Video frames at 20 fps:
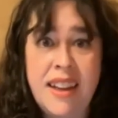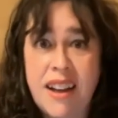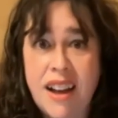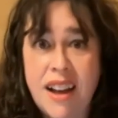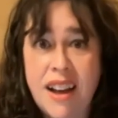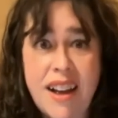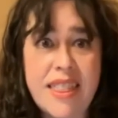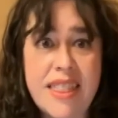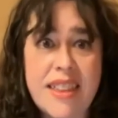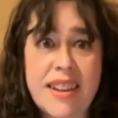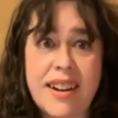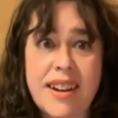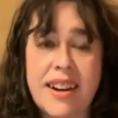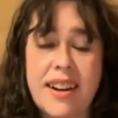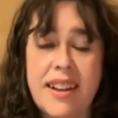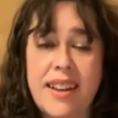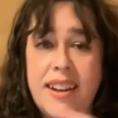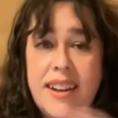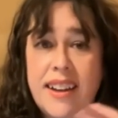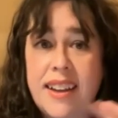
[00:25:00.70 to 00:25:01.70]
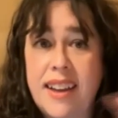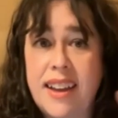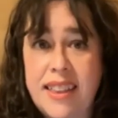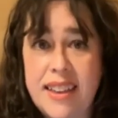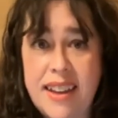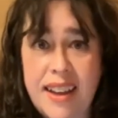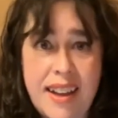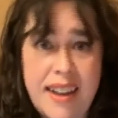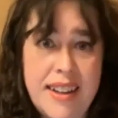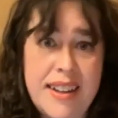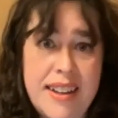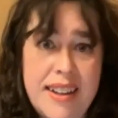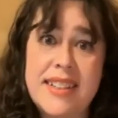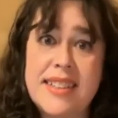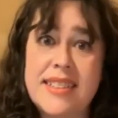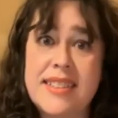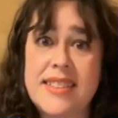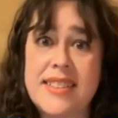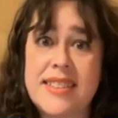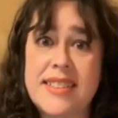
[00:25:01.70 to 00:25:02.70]
all the garlic and the
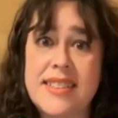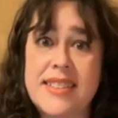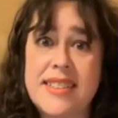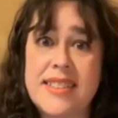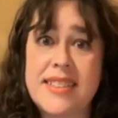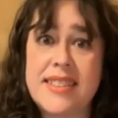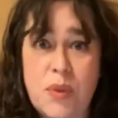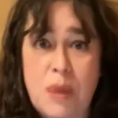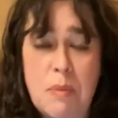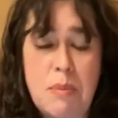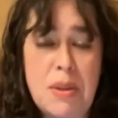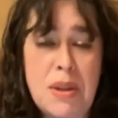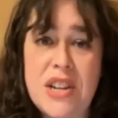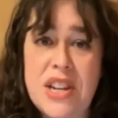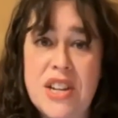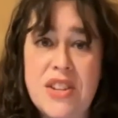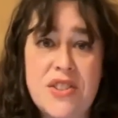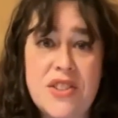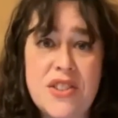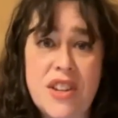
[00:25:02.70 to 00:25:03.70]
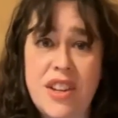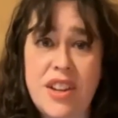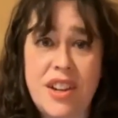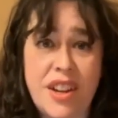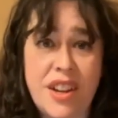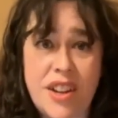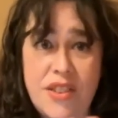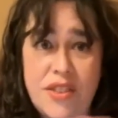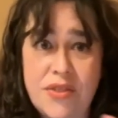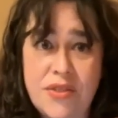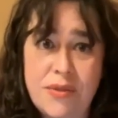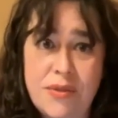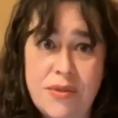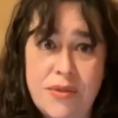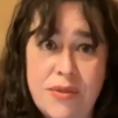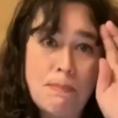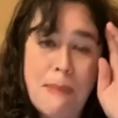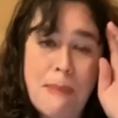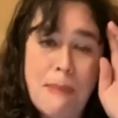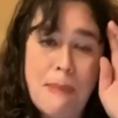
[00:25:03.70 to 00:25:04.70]
onions and this reputation of
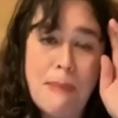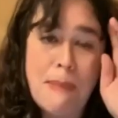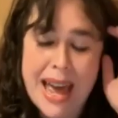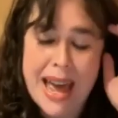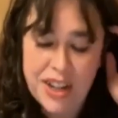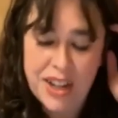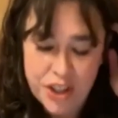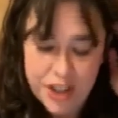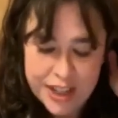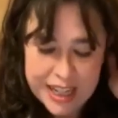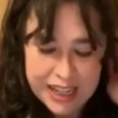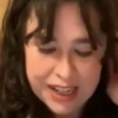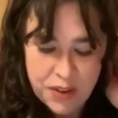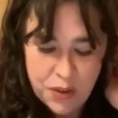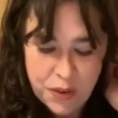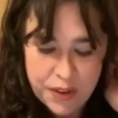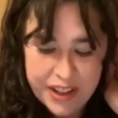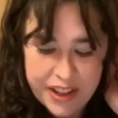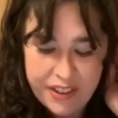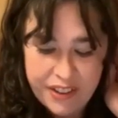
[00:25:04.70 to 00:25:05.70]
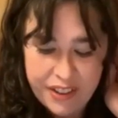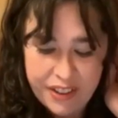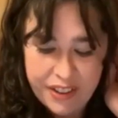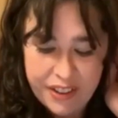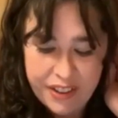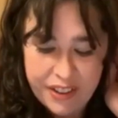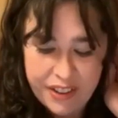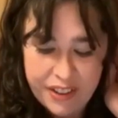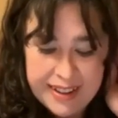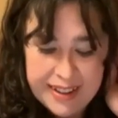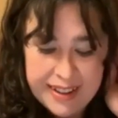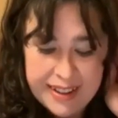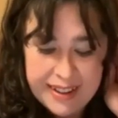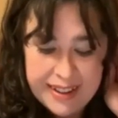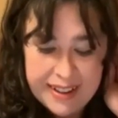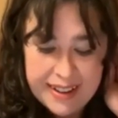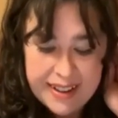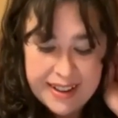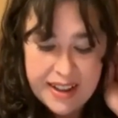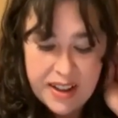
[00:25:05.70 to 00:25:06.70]
bad cooking oil.
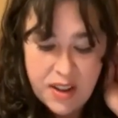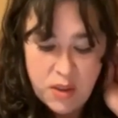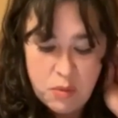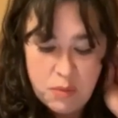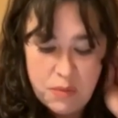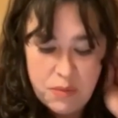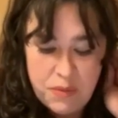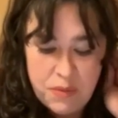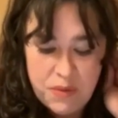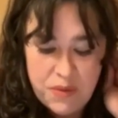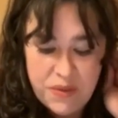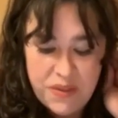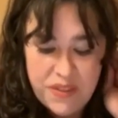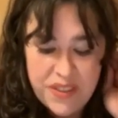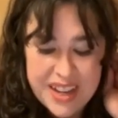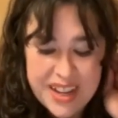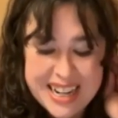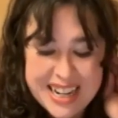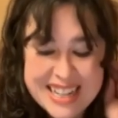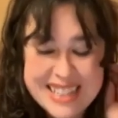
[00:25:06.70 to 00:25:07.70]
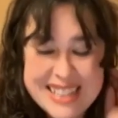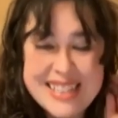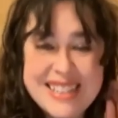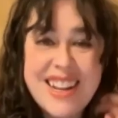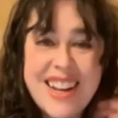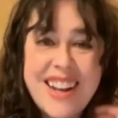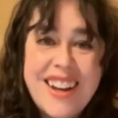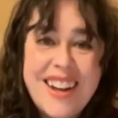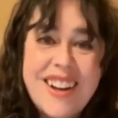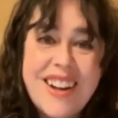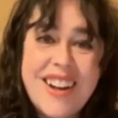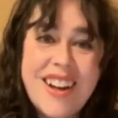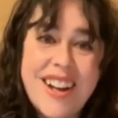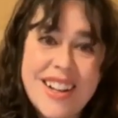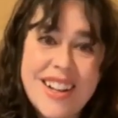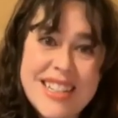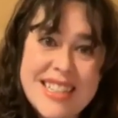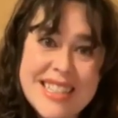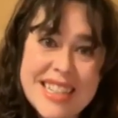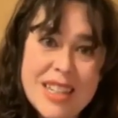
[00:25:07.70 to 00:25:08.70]
And it's not
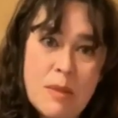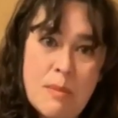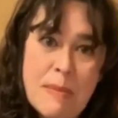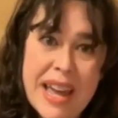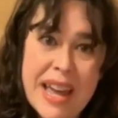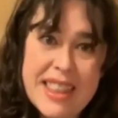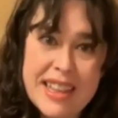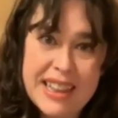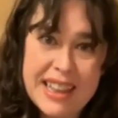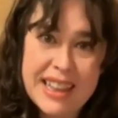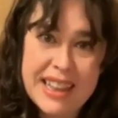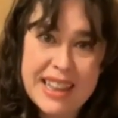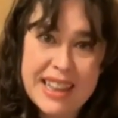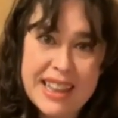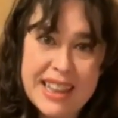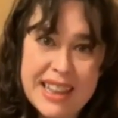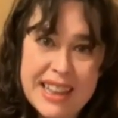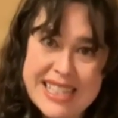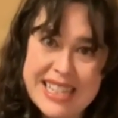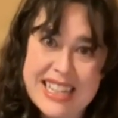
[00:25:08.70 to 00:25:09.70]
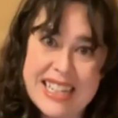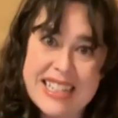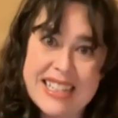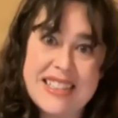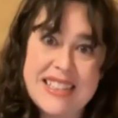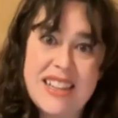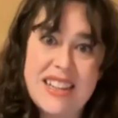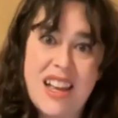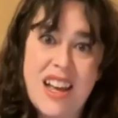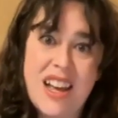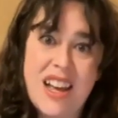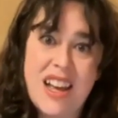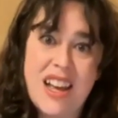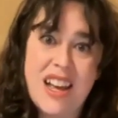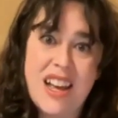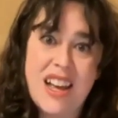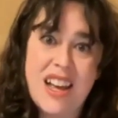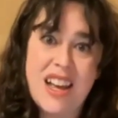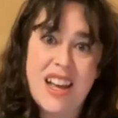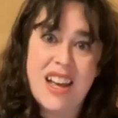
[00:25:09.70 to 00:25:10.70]
haunted by the legacies of the
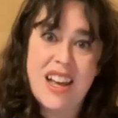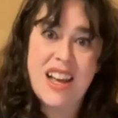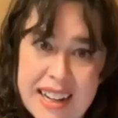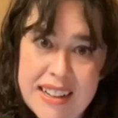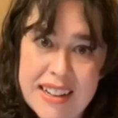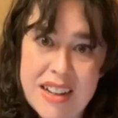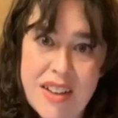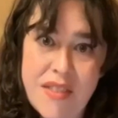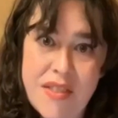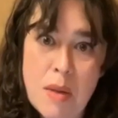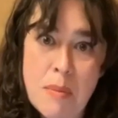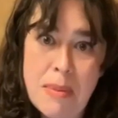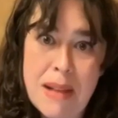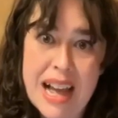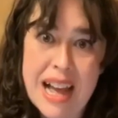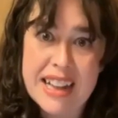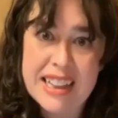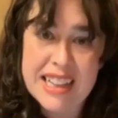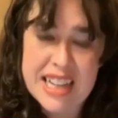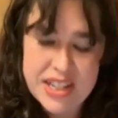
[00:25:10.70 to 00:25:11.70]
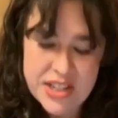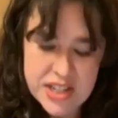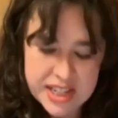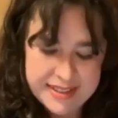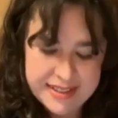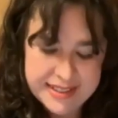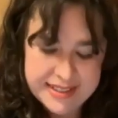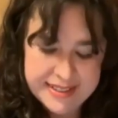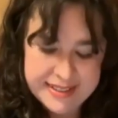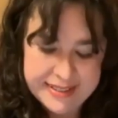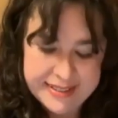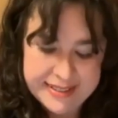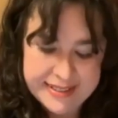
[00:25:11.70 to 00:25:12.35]
Leyenda Negra, of the Black legend.